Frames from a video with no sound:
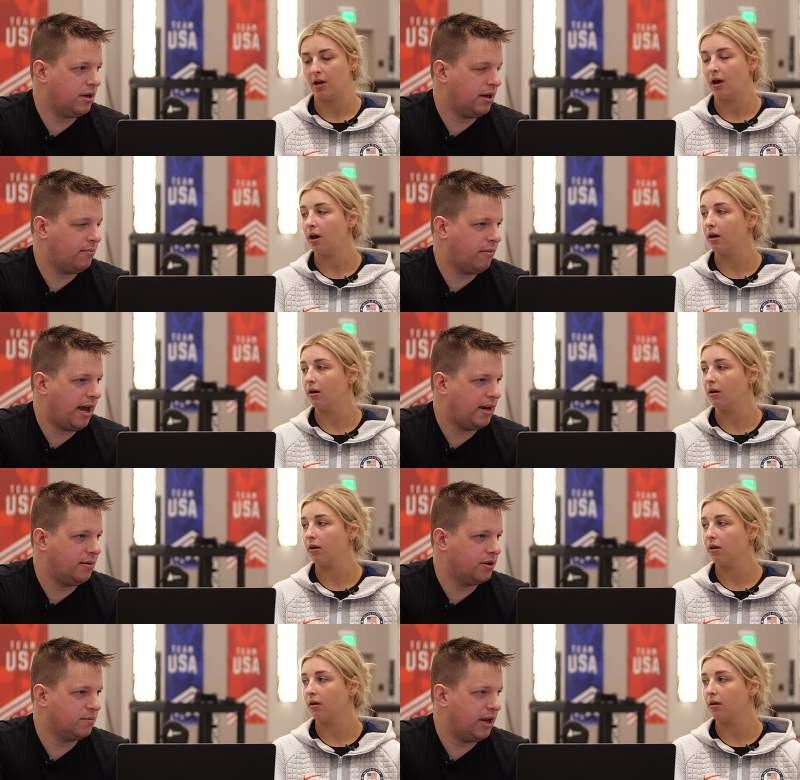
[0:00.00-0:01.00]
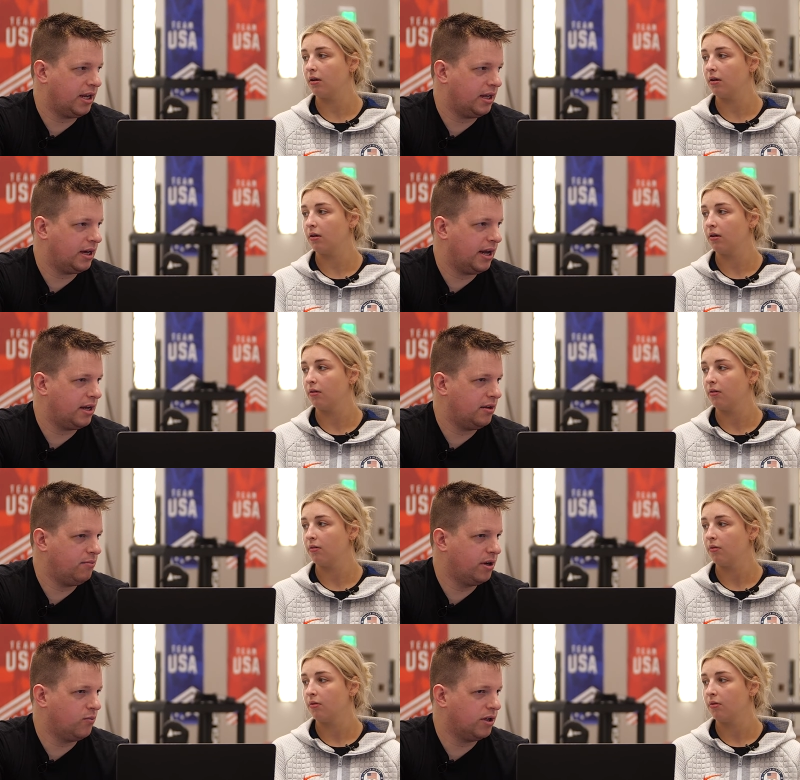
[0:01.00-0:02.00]
Speaker 1: um, Maddie, you just making it ahead of you.
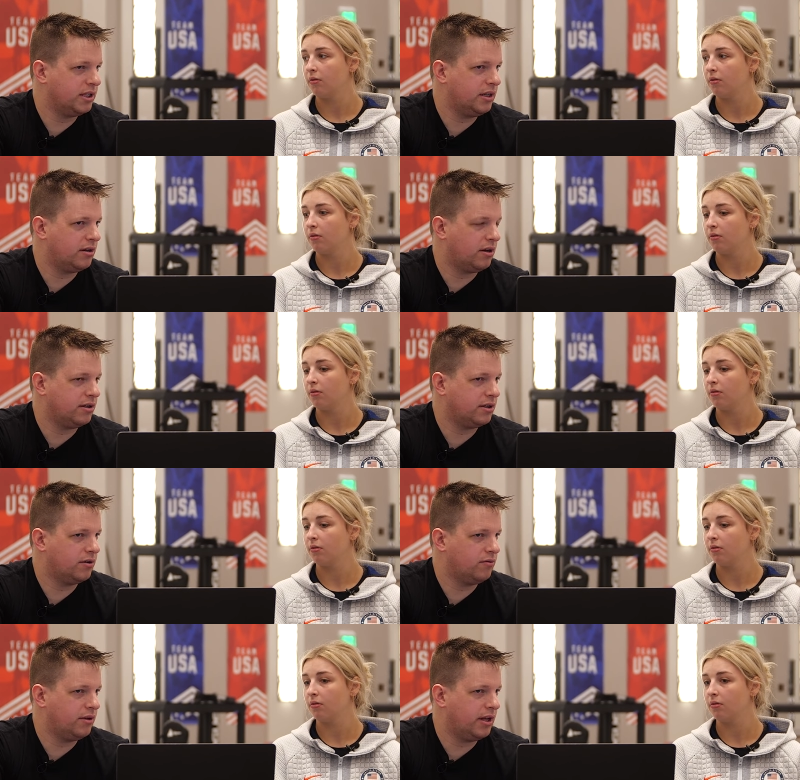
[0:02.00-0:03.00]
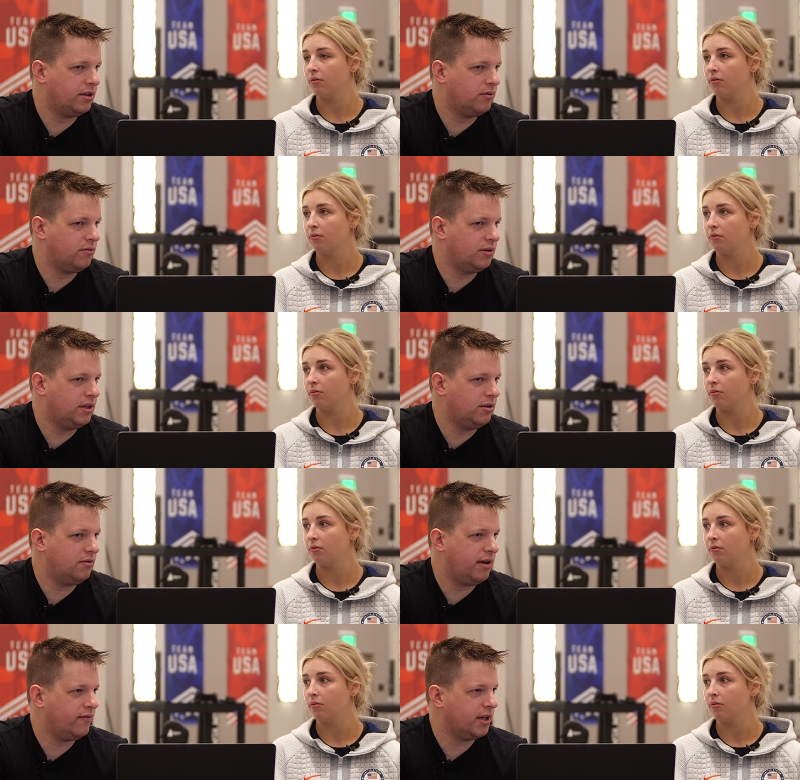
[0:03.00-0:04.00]
But wasn't it also that you, didn't
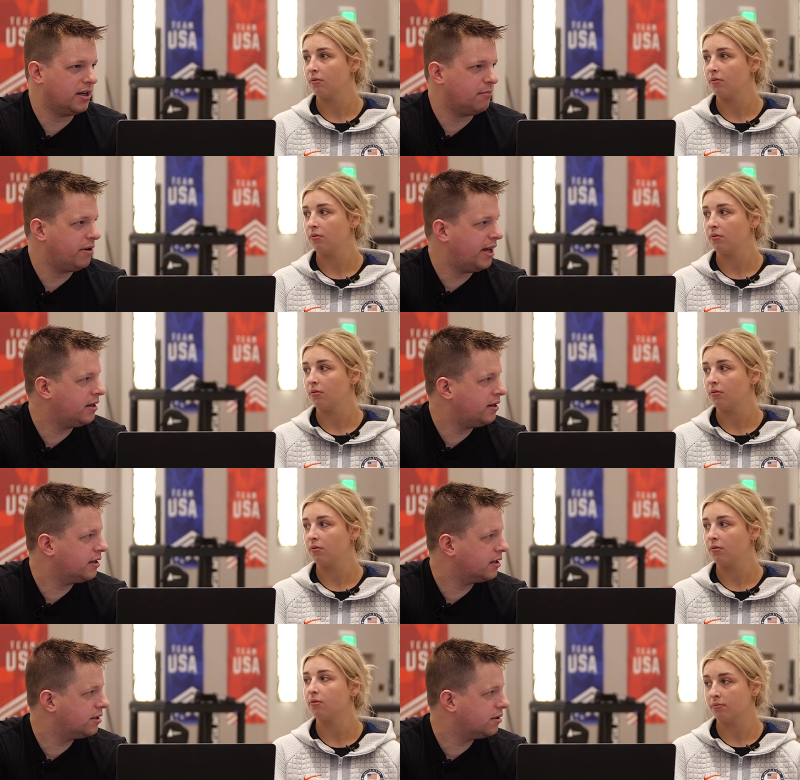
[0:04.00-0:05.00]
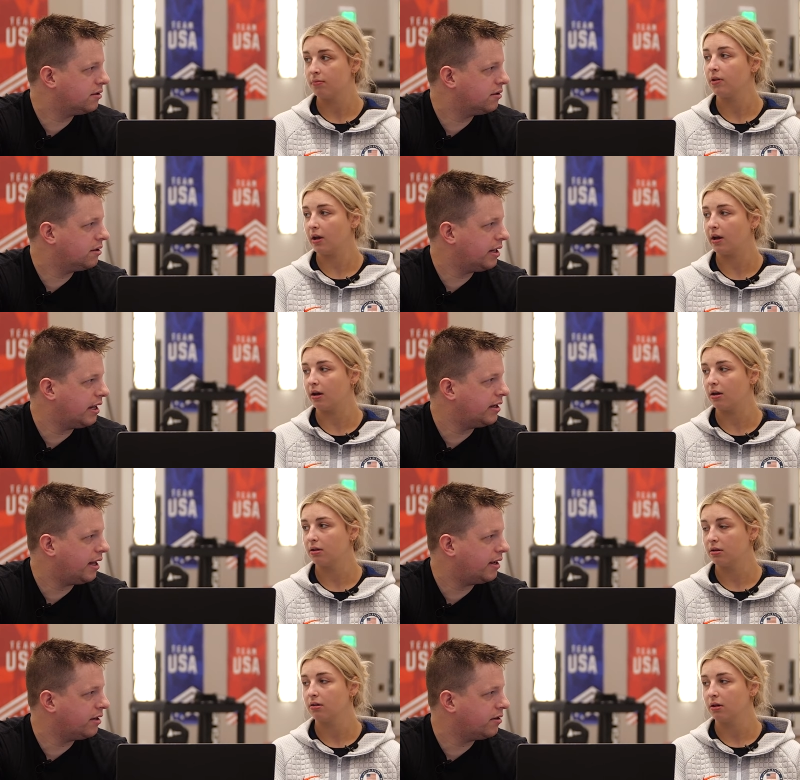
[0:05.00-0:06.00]
you have like an appendix
Speaker 2: yeah. that,
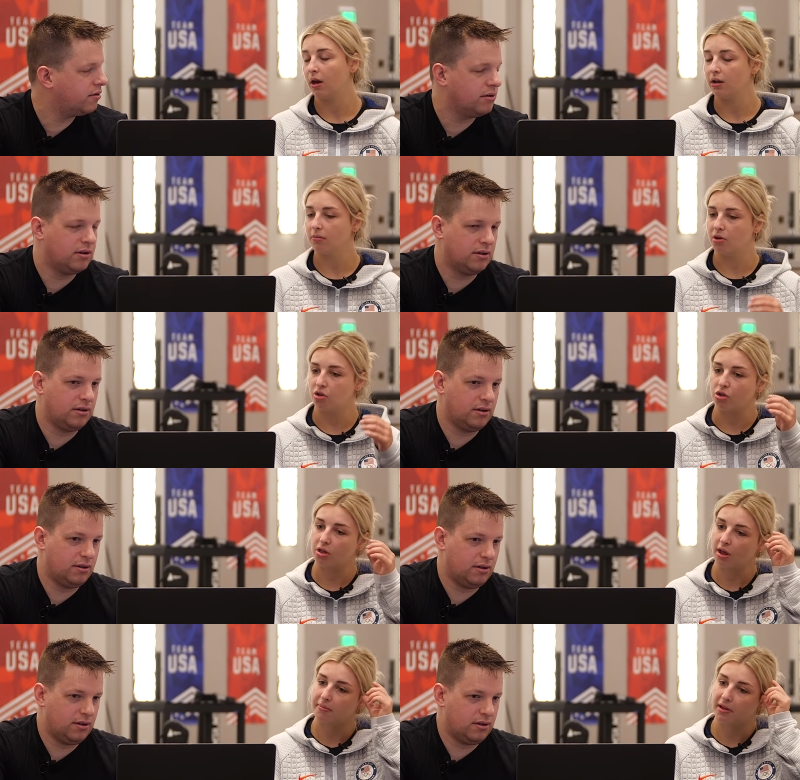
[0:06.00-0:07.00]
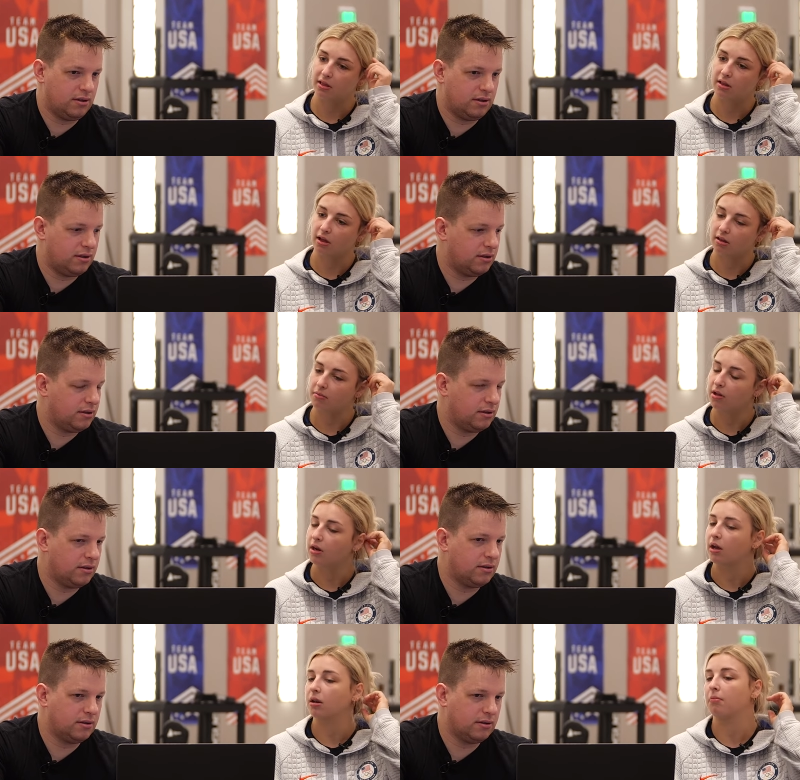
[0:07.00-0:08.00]
that year? An emergency appendectomy, and
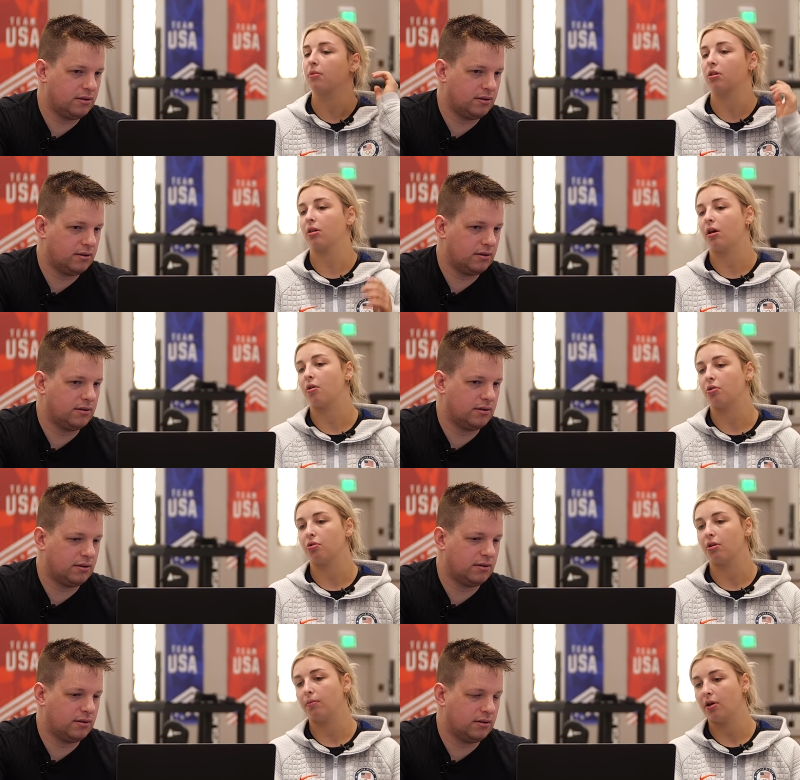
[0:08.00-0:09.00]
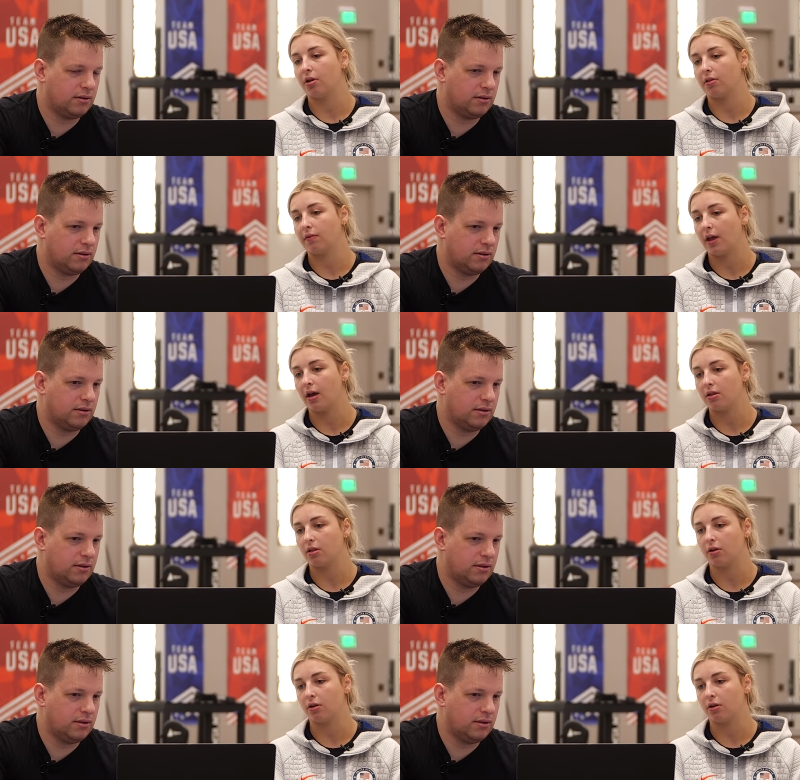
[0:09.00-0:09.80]
I had to miss A O three because of that.